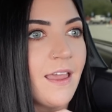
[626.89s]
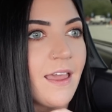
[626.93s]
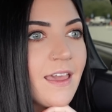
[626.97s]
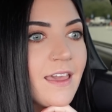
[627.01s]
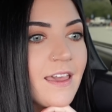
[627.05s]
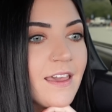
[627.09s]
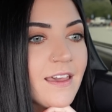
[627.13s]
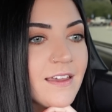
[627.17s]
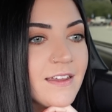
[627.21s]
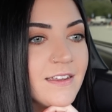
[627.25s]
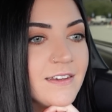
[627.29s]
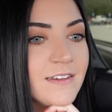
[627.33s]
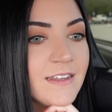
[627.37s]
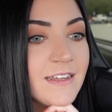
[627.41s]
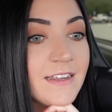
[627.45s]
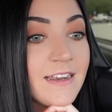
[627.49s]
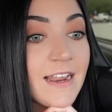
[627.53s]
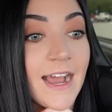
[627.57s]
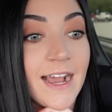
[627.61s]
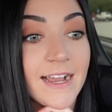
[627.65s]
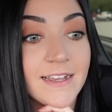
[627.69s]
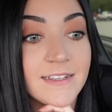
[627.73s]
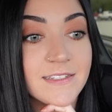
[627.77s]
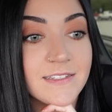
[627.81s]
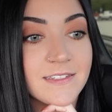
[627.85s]
And it
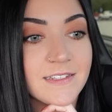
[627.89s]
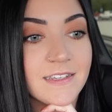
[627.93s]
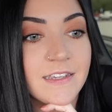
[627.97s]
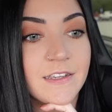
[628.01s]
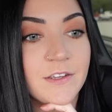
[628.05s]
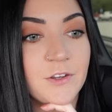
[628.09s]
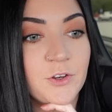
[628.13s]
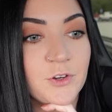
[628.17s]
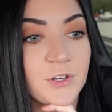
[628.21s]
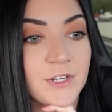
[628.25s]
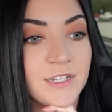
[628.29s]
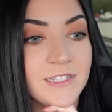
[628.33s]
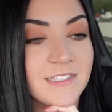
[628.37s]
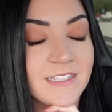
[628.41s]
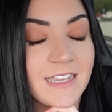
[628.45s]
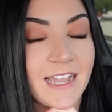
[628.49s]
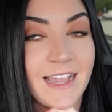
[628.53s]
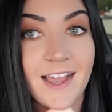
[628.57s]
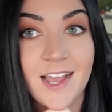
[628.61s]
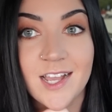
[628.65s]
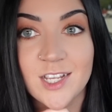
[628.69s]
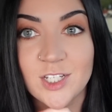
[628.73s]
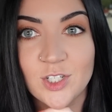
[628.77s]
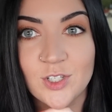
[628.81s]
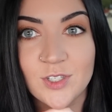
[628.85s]
has increased. I
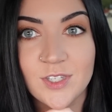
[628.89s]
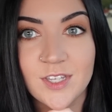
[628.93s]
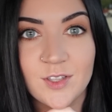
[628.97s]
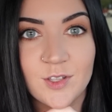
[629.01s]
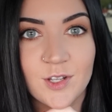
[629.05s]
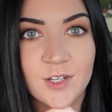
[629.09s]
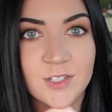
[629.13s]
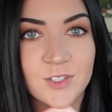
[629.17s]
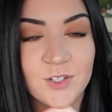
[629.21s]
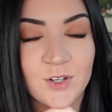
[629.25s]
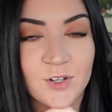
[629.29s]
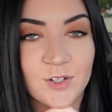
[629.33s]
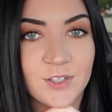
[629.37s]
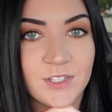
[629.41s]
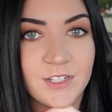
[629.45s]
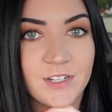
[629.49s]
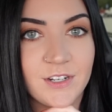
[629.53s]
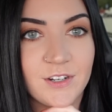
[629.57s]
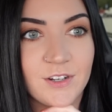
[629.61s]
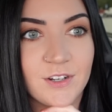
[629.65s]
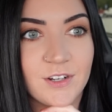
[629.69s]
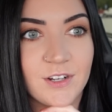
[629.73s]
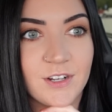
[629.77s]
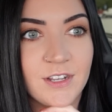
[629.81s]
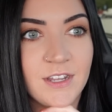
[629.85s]
actually looked
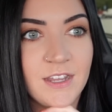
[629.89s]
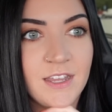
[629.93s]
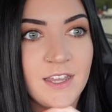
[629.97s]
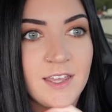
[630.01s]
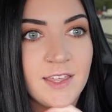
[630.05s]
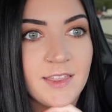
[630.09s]
earlier